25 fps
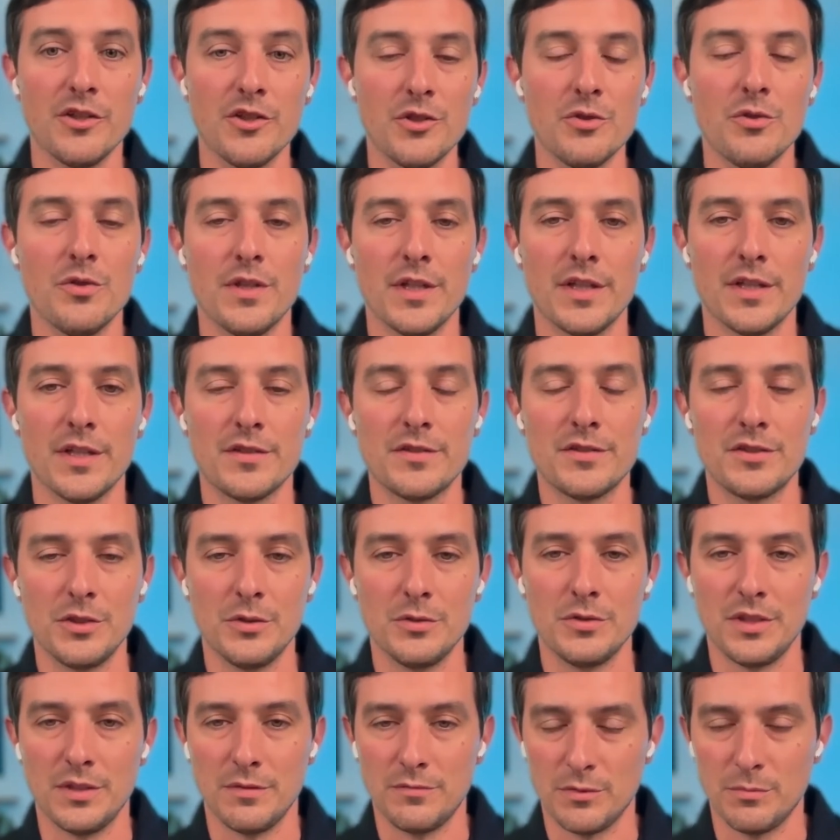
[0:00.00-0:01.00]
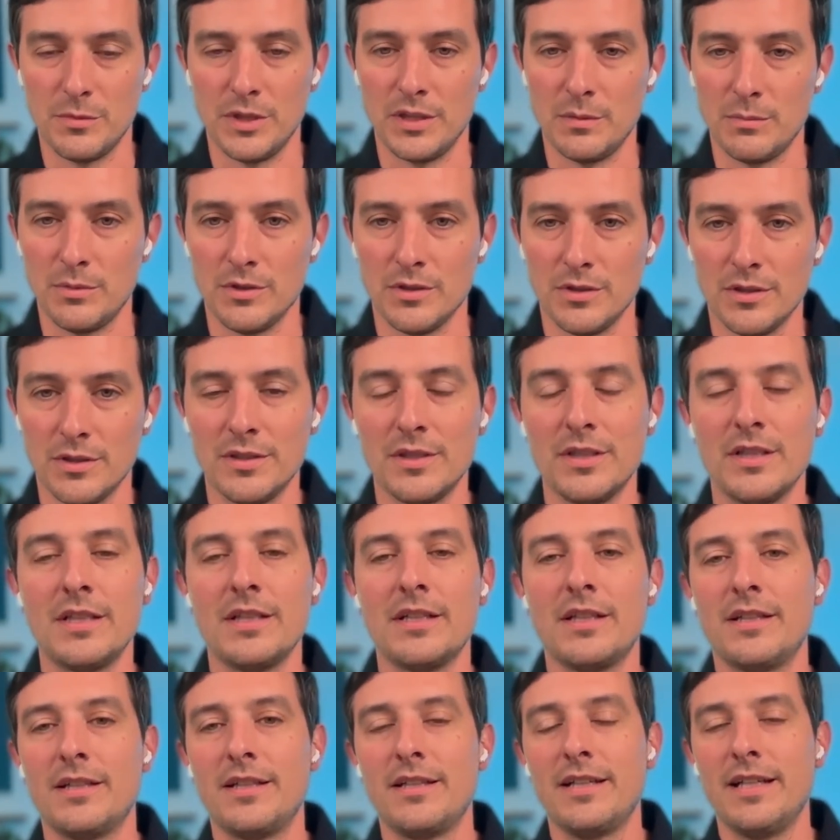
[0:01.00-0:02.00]
do this using Formidable
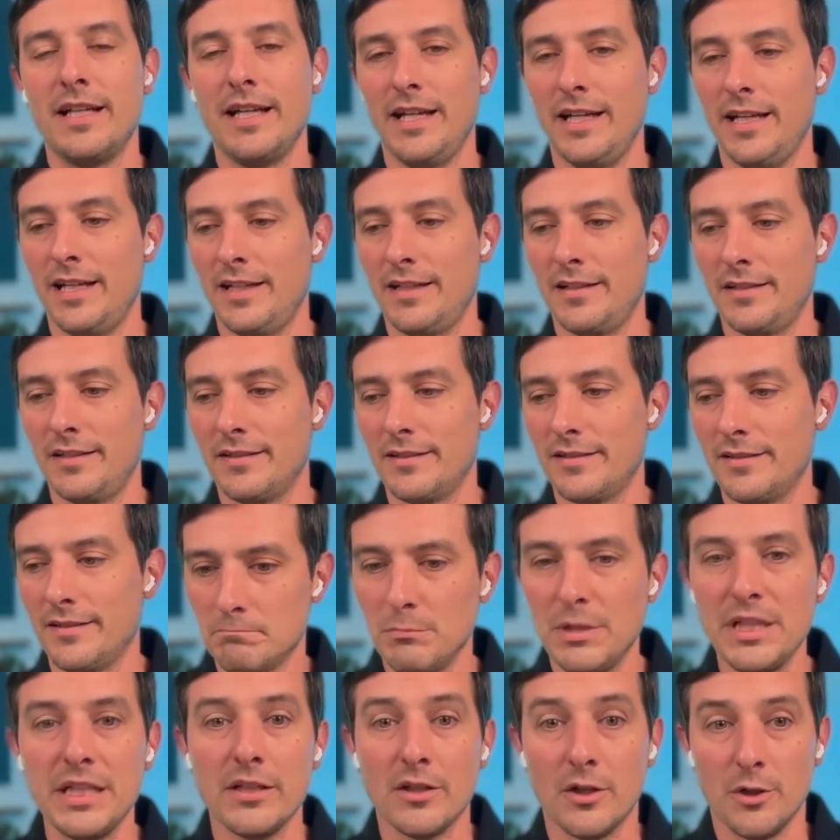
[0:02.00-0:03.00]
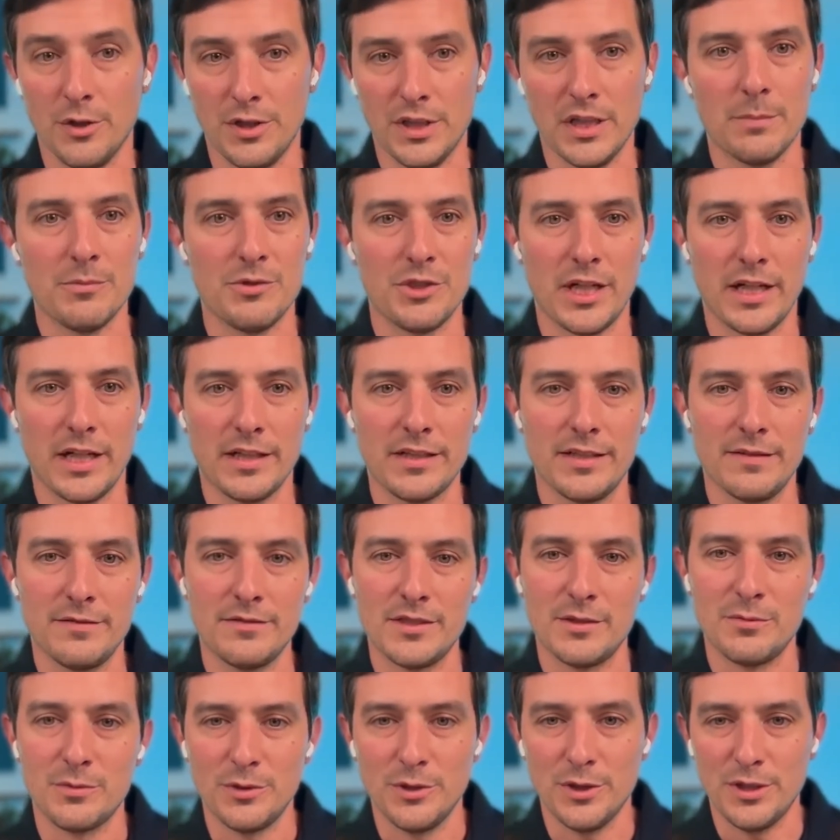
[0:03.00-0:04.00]
and meet all the objectives
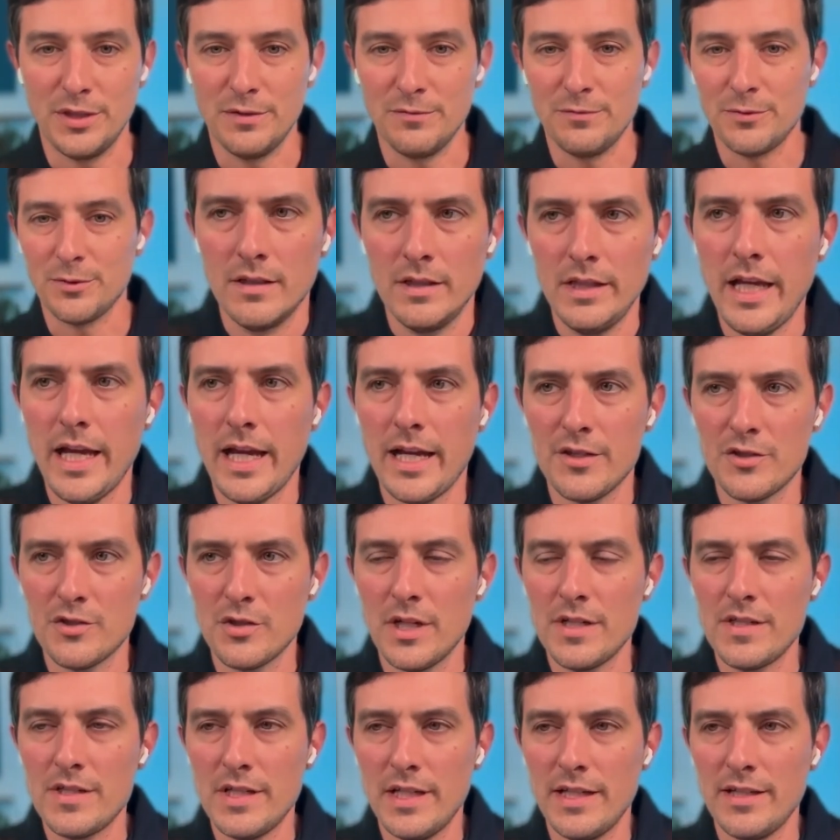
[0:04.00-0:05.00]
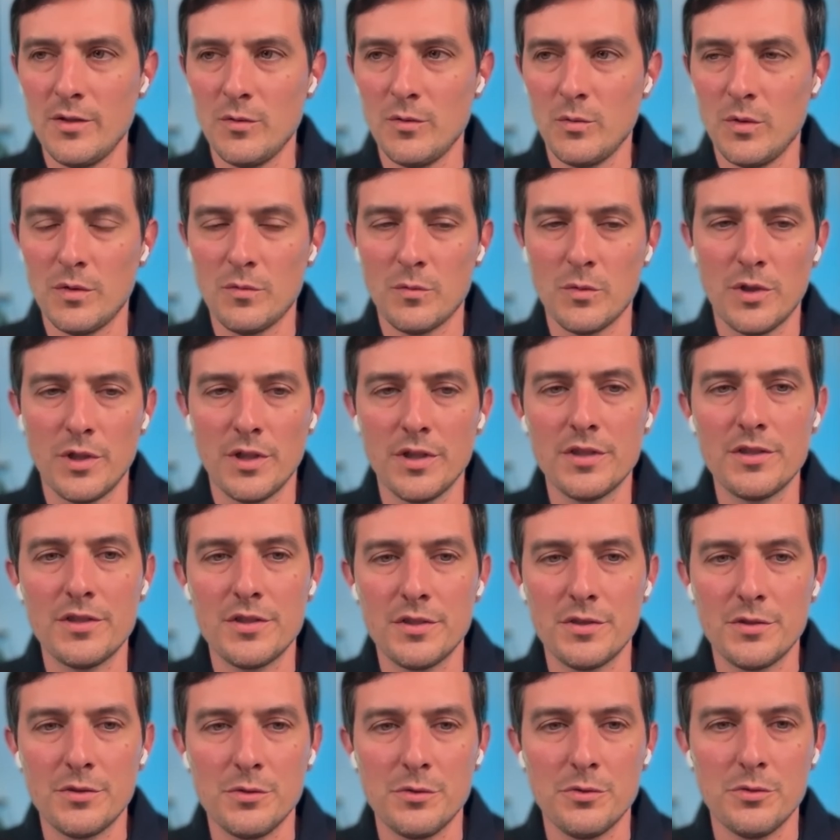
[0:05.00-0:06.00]
that we're looking for. Yeah, so I'd say the one word
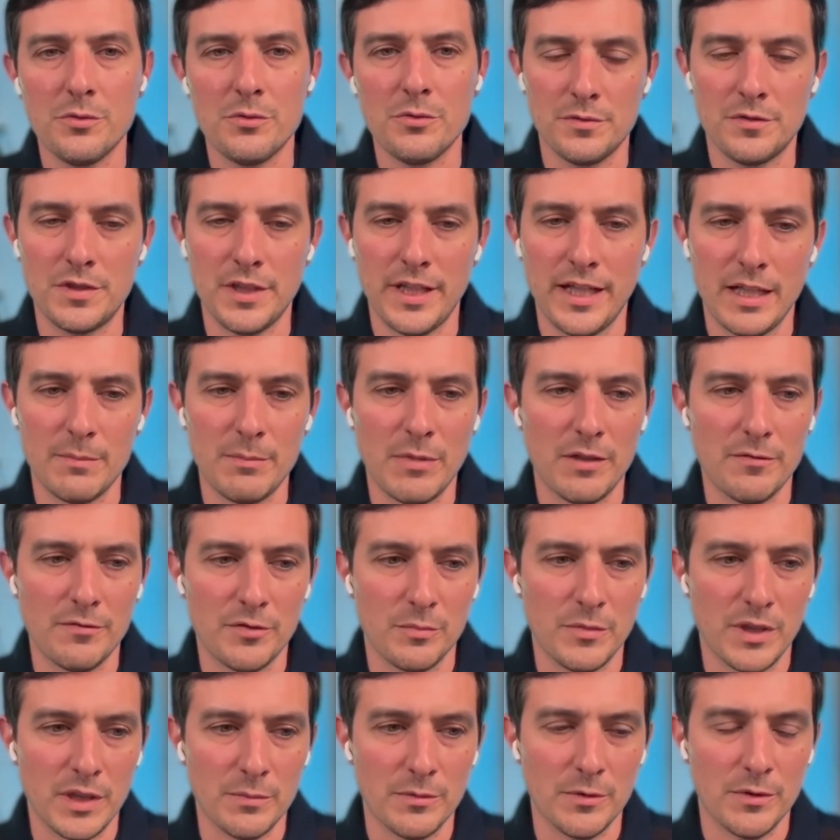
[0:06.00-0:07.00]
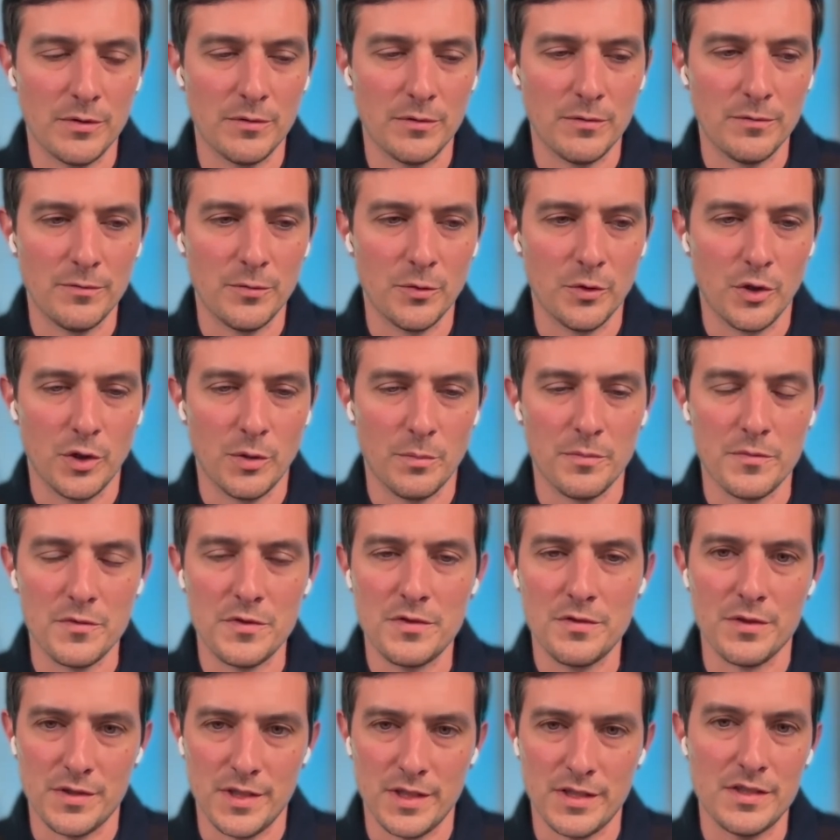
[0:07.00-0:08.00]
to say about Formidable
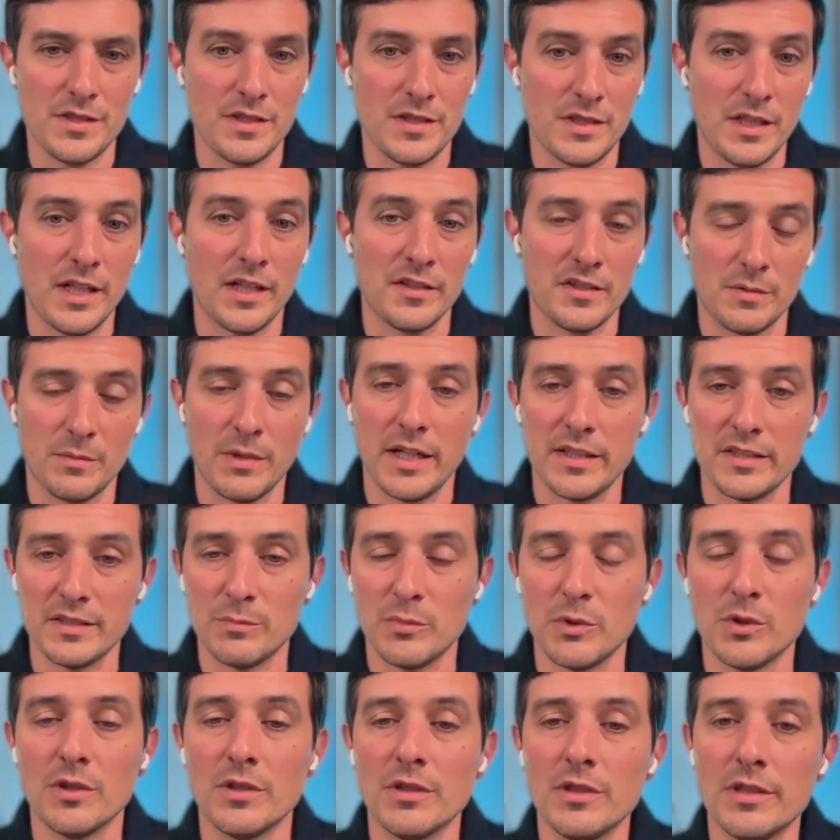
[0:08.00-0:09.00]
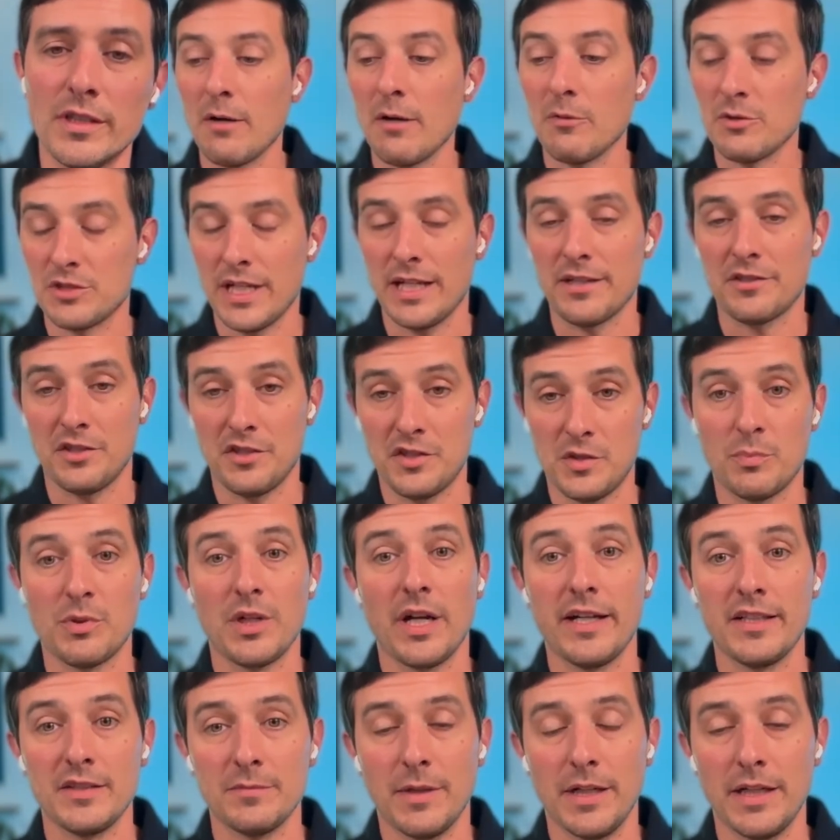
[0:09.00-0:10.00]
Forms that's customizable. I was actually
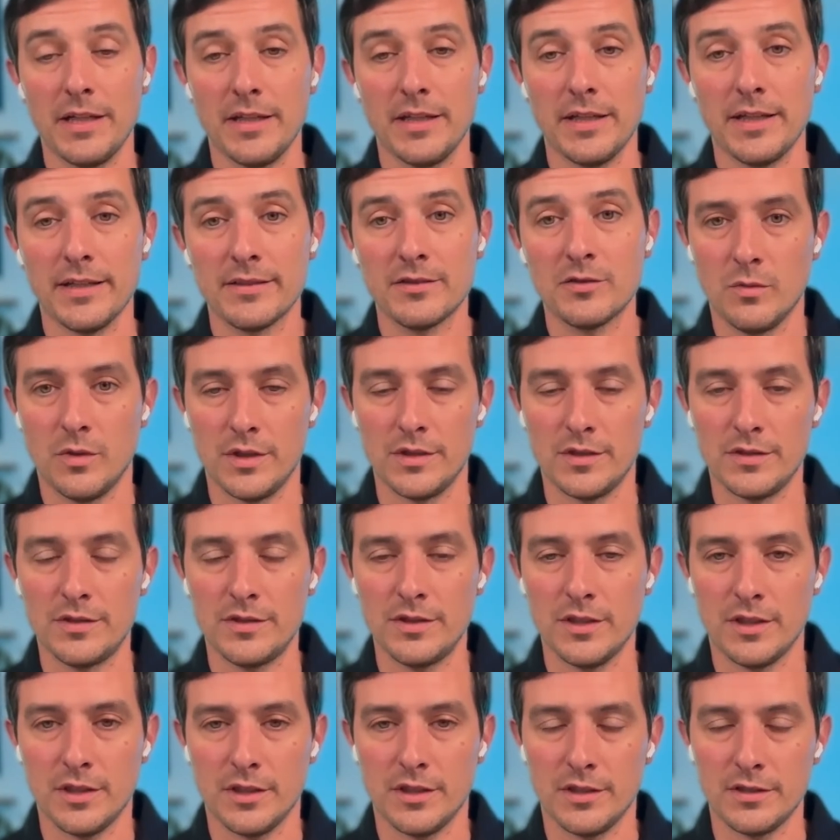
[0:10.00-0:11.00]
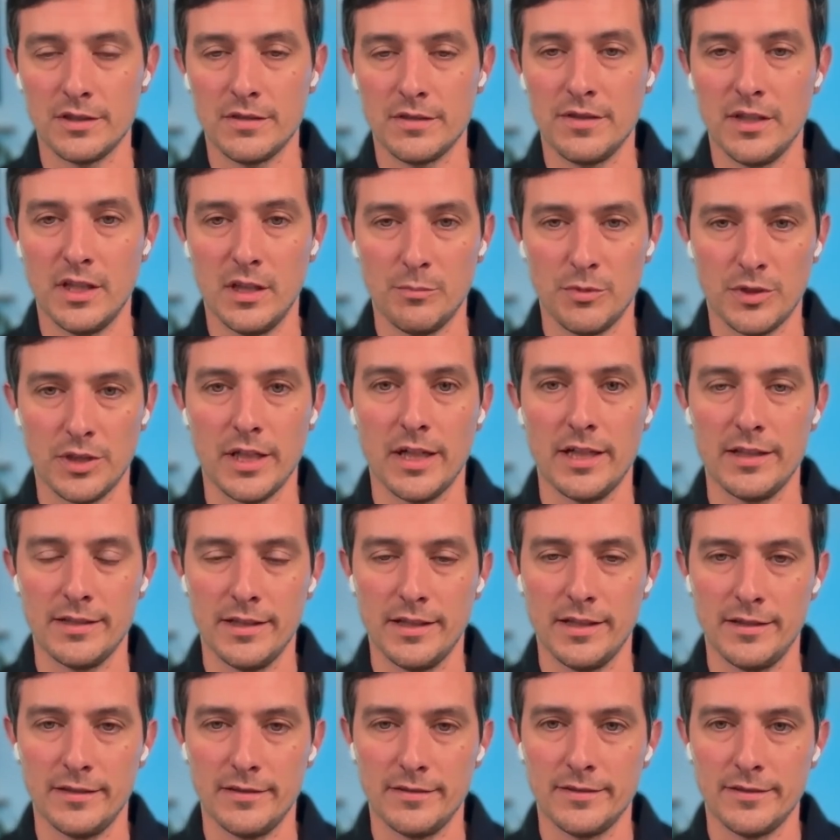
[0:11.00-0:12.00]
surprised by this once our developer got
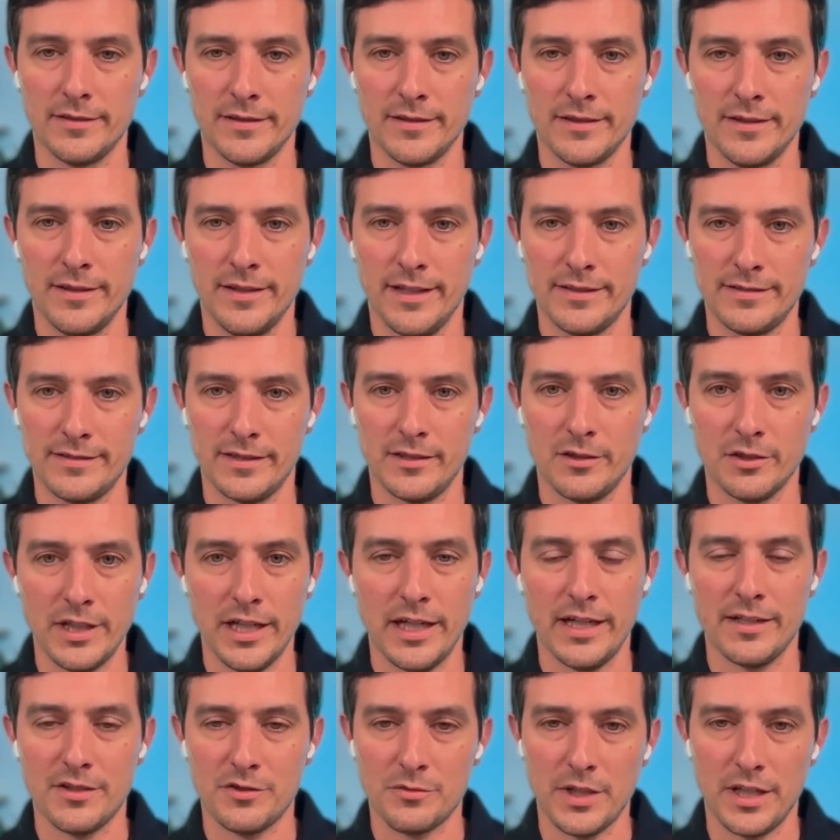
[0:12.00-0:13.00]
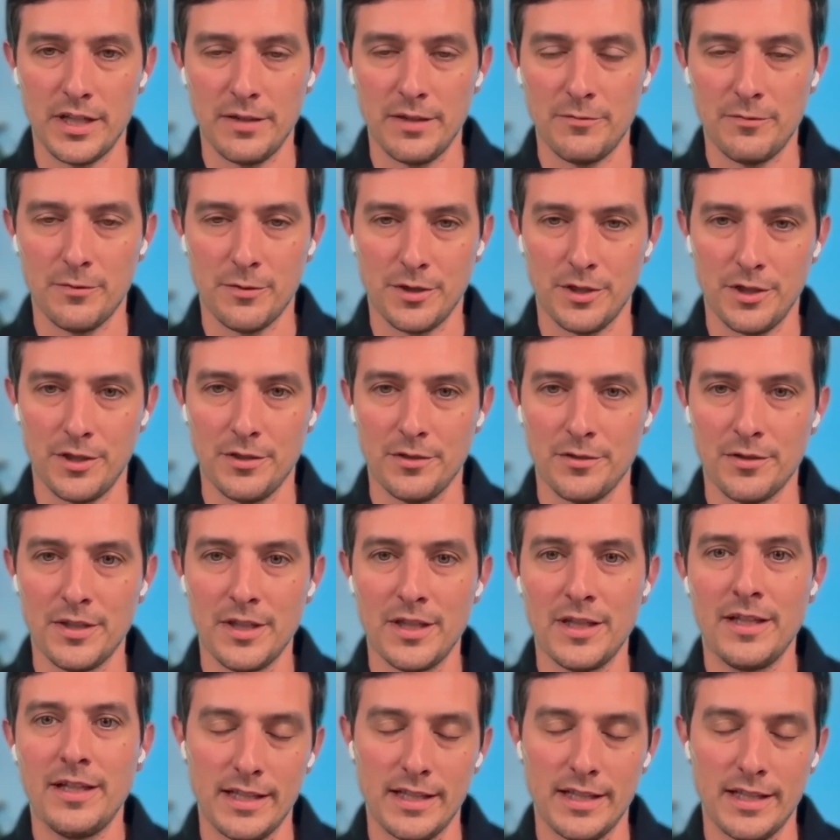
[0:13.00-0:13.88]
done and said, okay, it's ready for you.